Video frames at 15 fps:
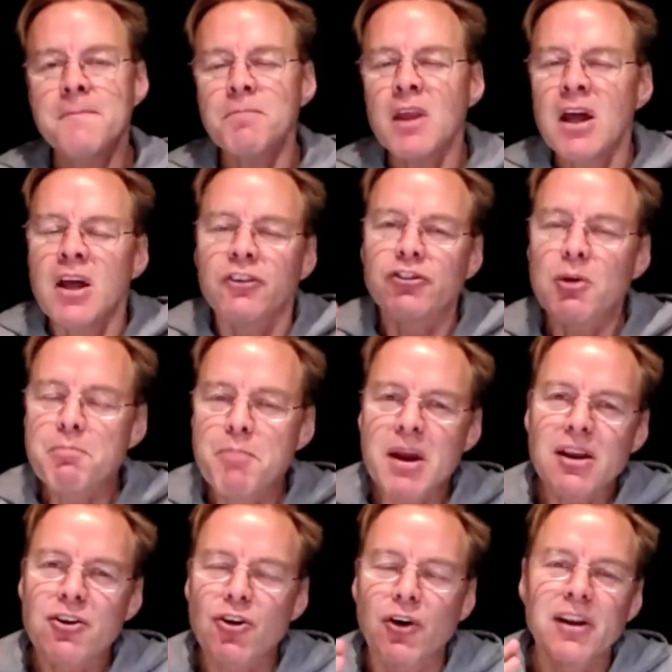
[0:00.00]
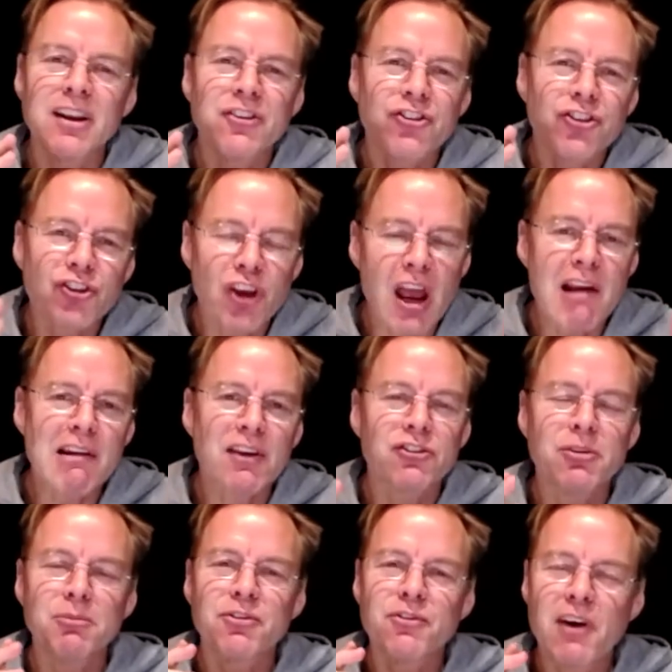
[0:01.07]
So Bitcoin is sharing some
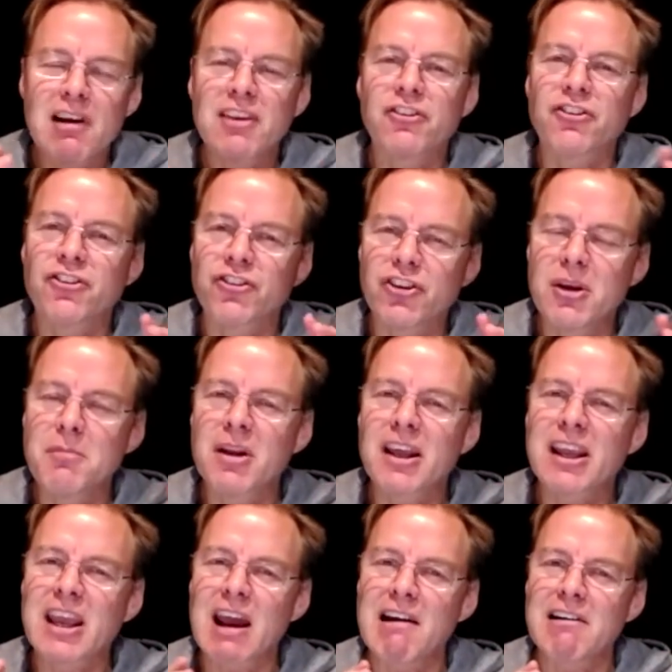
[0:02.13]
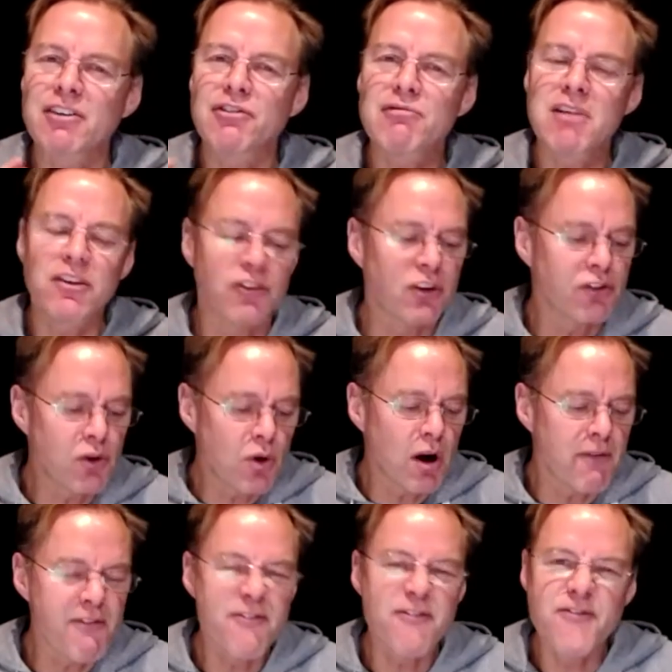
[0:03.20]
very similar characteristics. You can't
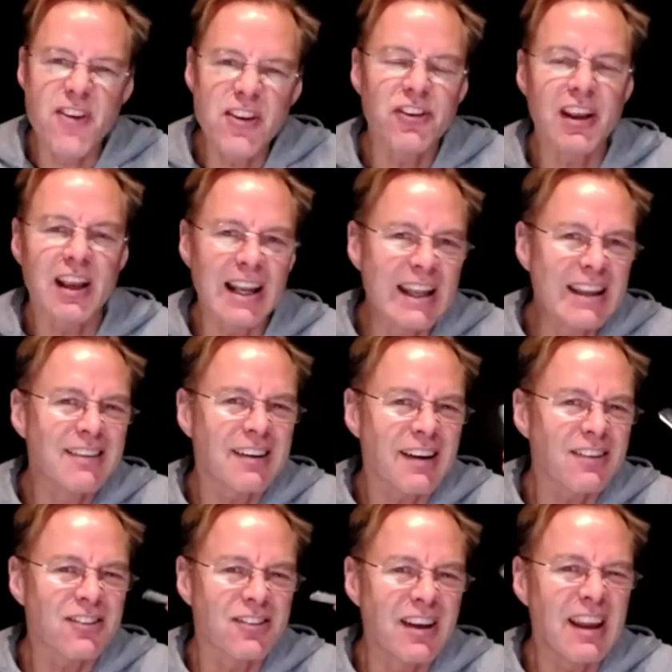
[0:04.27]
physically touch it.